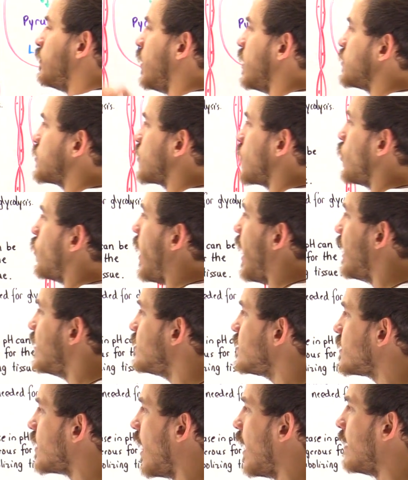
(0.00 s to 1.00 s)
plus
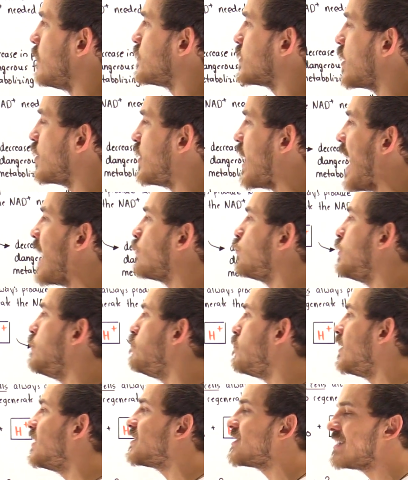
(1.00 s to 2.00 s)
coenzymes that we
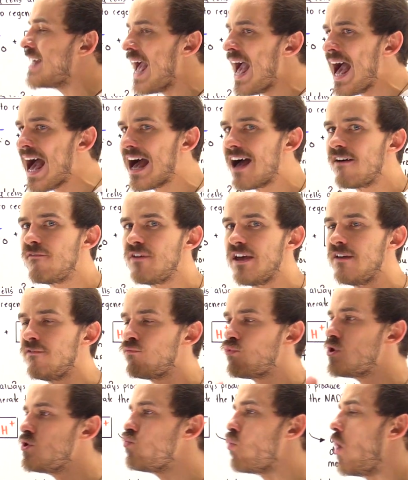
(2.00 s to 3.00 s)
must have
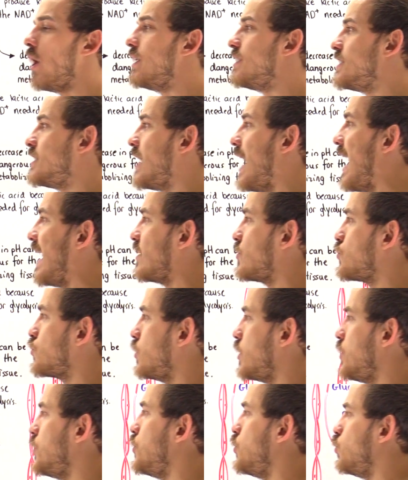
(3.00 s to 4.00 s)
if we want to
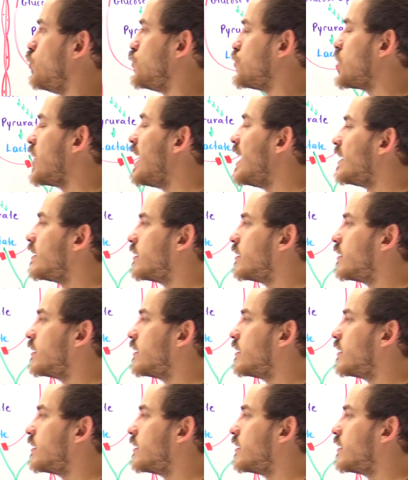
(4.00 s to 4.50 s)
actually use